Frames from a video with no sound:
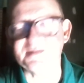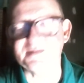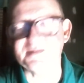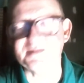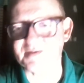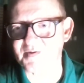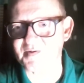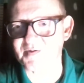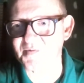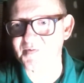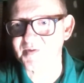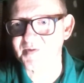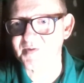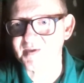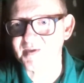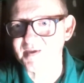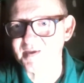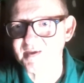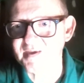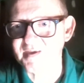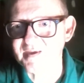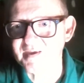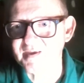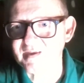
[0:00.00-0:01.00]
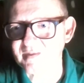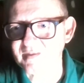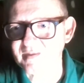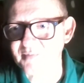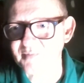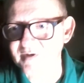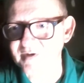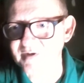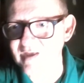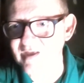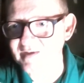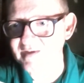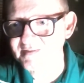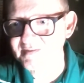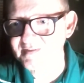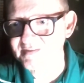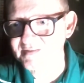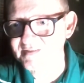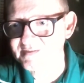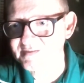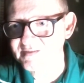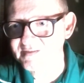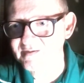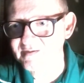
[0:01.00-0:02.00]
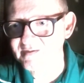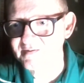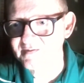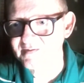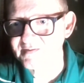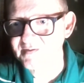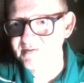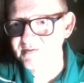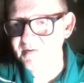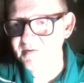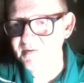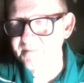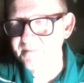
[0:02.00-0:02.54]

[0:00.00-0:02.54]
So it'd be nice to see. So